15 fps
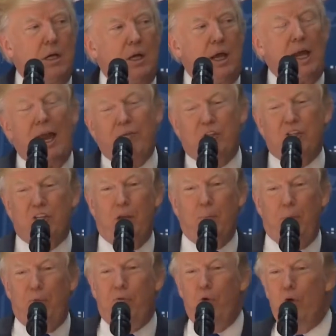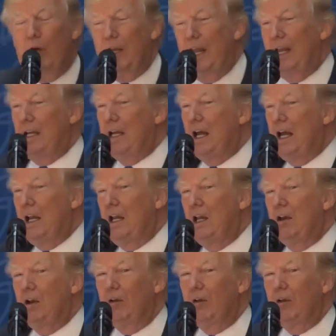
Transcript: And I have to say, before Elaine got here,